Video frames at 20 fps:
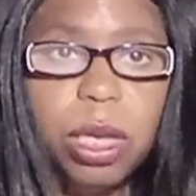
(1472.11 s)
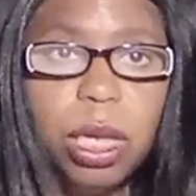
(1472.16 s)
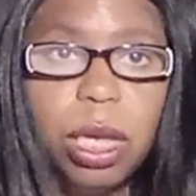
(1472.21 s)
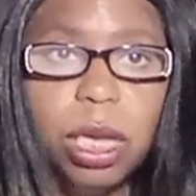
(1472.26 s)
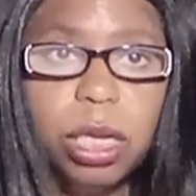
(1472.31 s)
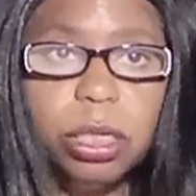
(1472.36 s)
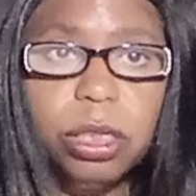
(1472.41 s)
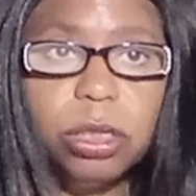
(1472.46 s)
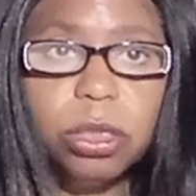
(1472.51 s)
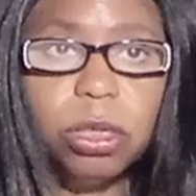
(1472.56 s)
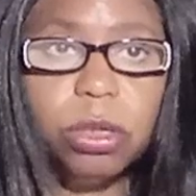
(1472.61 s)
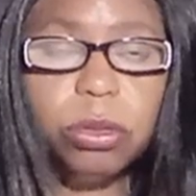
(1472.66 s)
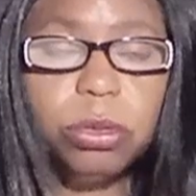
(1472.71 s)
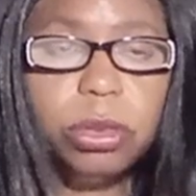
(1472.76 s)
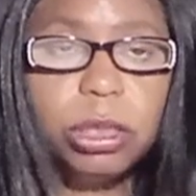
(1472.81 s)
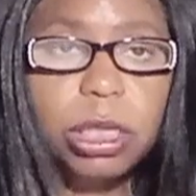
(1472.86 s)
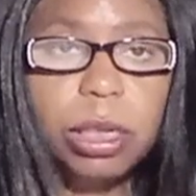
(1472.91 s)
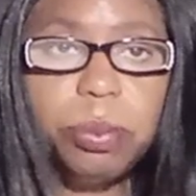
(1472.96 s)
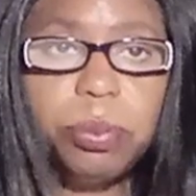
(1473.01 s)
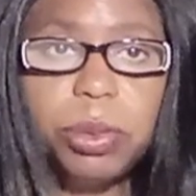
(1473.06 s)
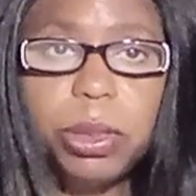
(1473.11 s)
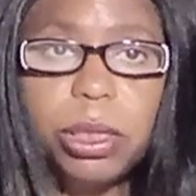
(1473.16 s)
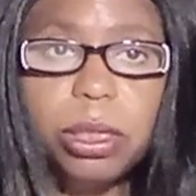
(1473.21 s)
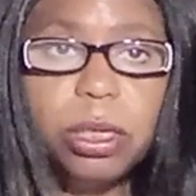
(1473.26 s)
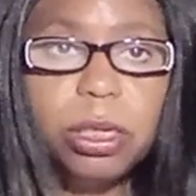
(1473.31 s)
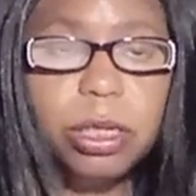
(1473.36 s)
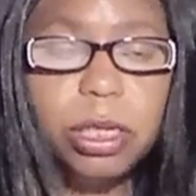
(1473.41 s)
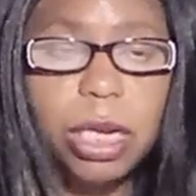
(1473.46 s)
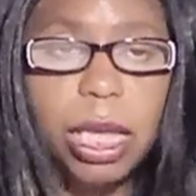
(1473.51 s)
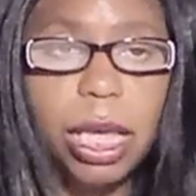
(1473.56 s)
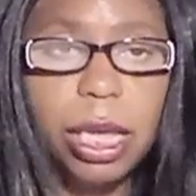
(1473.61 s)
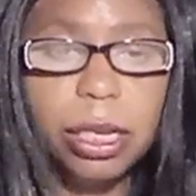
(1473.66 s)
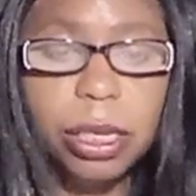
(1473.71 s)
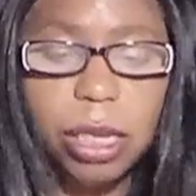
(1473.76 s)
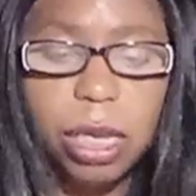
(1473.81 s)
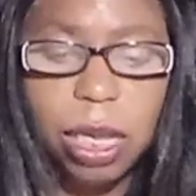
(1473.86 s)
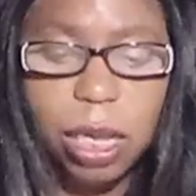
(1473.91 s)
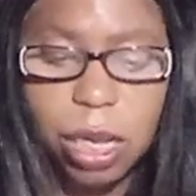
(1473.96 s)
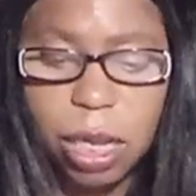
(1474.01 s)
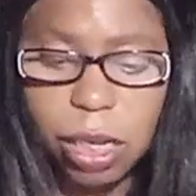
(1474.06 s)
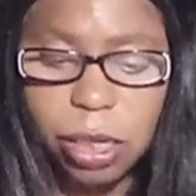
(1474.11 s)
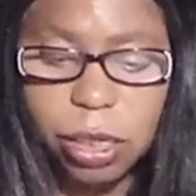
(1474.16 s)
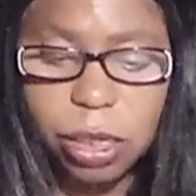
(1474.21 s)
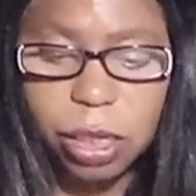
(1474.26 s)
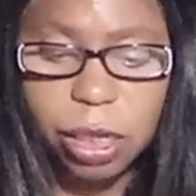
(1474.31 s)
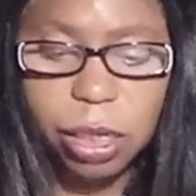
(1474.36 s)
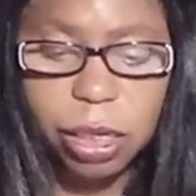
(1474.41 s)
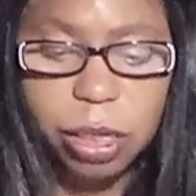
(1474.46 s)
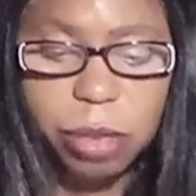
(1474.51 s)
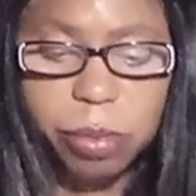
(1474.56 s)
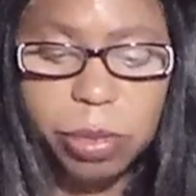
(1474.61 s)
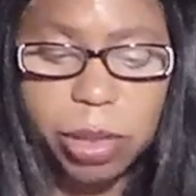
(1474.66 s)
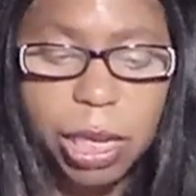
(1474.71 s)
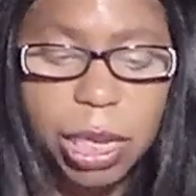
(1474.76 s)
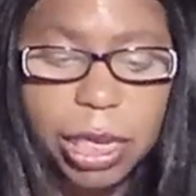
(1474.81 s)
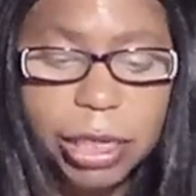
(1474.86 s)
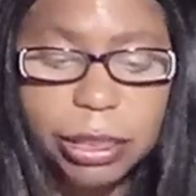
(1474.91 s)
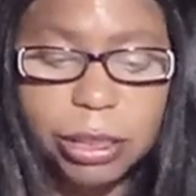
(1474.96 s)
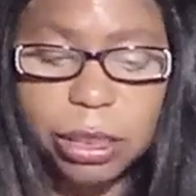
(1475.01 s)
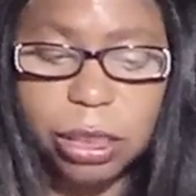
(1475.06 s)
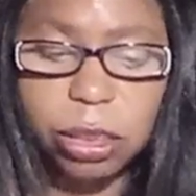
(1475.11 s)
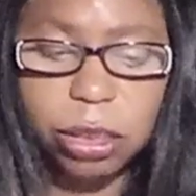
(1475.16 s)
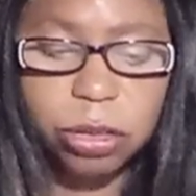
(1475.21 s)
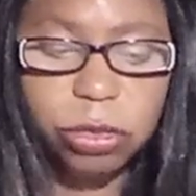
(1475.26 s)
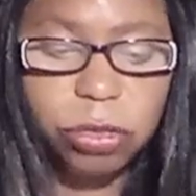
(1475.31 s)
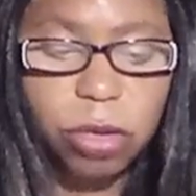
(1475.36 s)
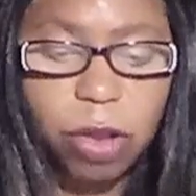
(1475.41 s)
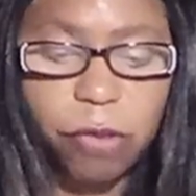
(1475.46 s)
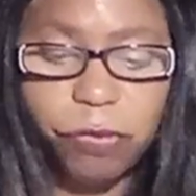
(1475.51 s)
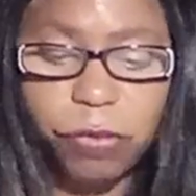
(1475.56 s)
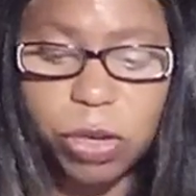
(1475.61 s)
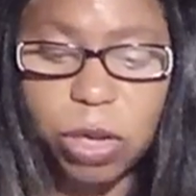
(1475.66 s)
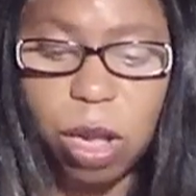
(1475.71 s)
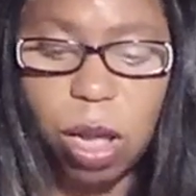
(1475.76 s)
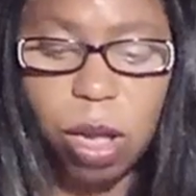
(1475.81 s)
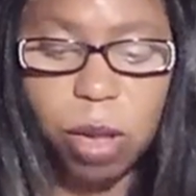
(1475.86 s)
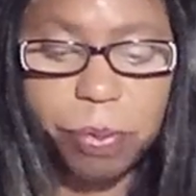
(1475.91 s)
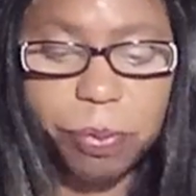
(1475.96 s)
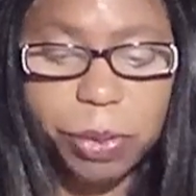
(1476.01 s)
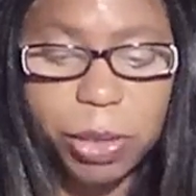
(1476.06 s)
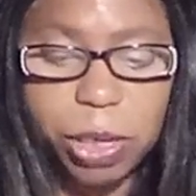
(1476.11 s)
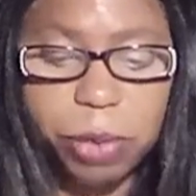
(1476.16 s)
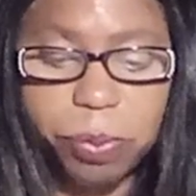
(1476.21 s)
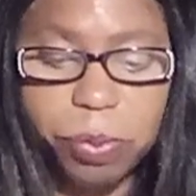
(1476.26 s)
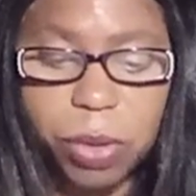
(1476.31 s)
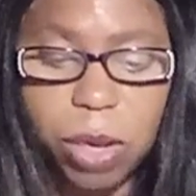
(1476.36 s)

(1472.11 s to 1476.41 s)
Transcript: to build a net. And the enemy has set a trap for God's people,